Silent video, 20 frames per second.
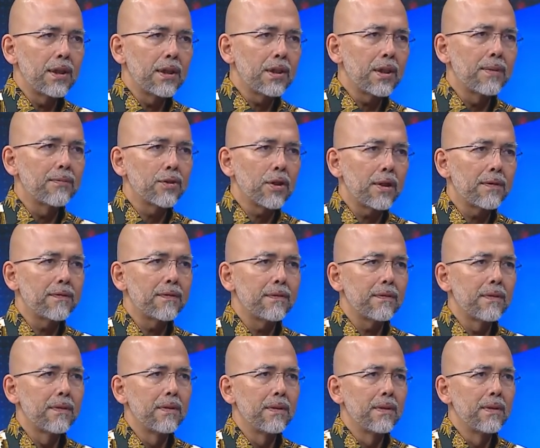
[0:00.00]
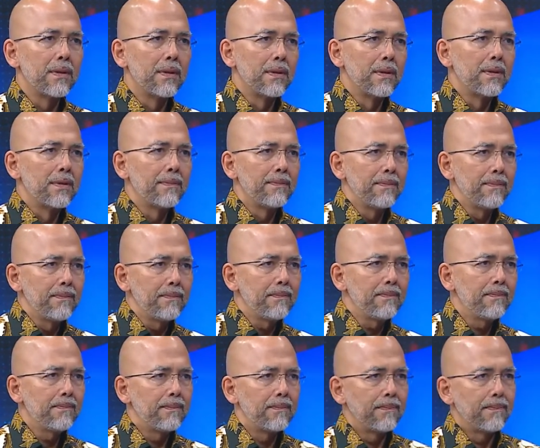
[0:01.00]
sort of the ASEAN, just the chairmanship
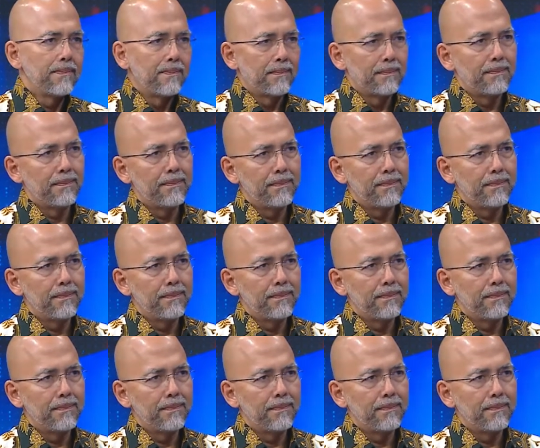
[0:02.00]
event itself?